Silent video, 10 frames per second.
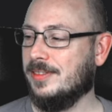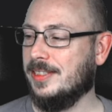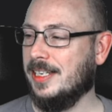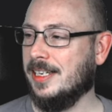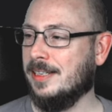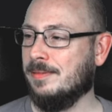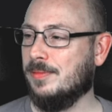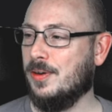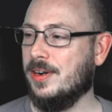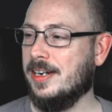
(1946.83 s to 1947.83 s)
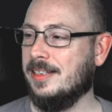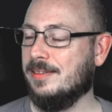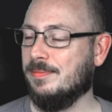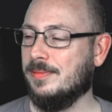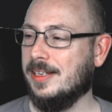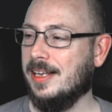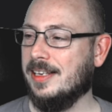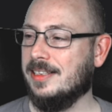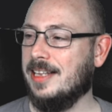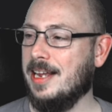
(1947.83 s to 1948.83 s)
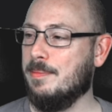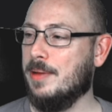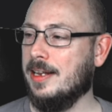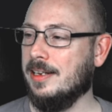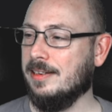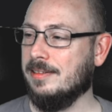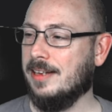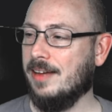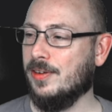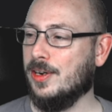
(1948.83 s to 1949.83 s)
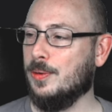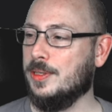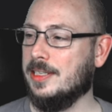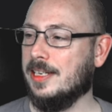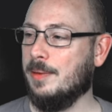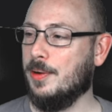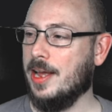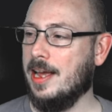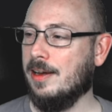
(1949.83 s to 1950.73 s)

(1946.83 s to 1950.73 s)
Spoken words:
Yeah, all right. Stay in bed and have a cozy time, okay?